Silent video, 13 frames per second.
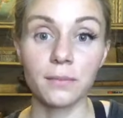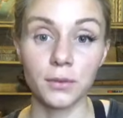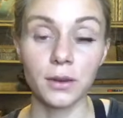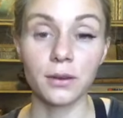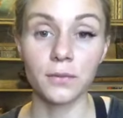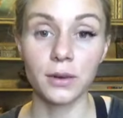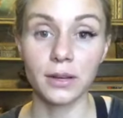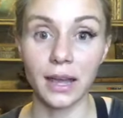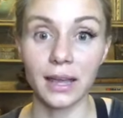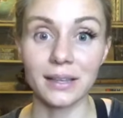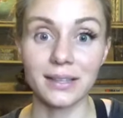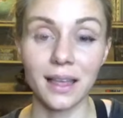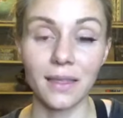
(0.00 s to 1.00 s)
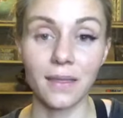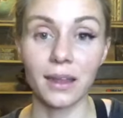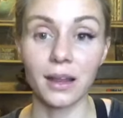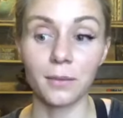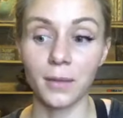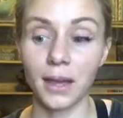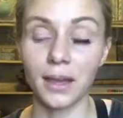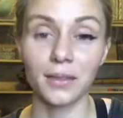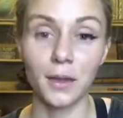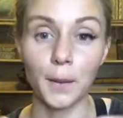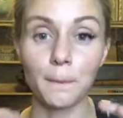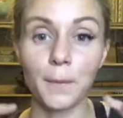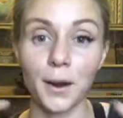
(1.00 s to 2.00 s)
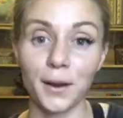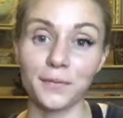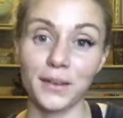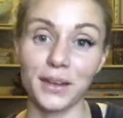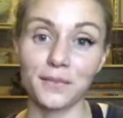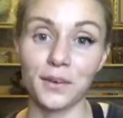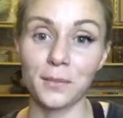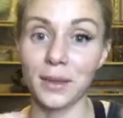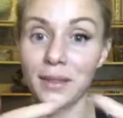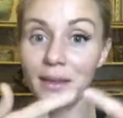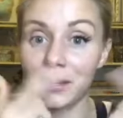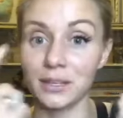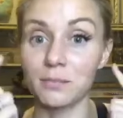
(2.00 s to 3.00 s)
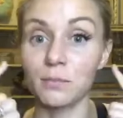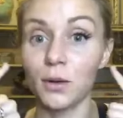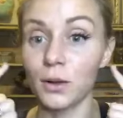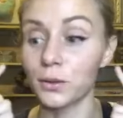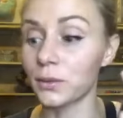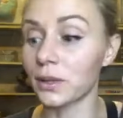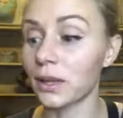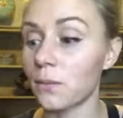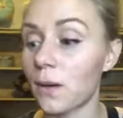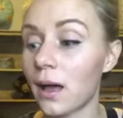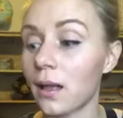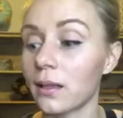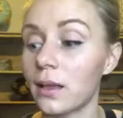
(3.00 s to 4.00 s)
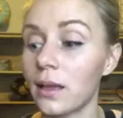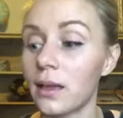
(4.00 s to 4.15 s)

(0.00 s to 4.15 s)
3 or 4 days, and then I'm like, they're perfect for me. They just mold really well.